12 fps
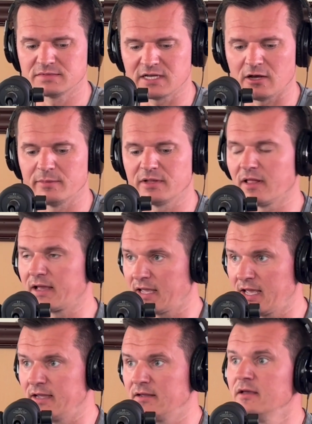telling me,
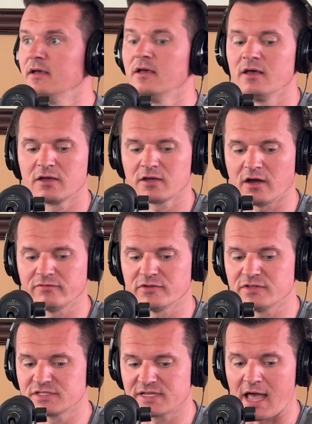hey, cover
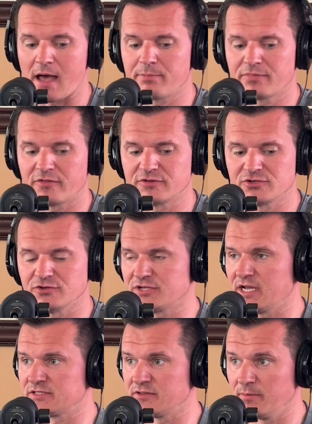this gap that the church
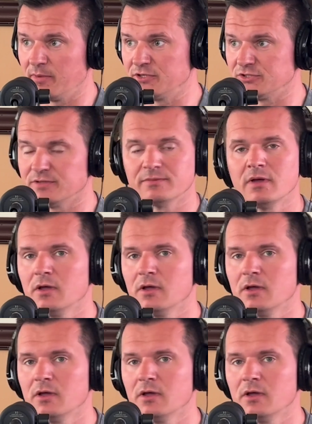has in the budget.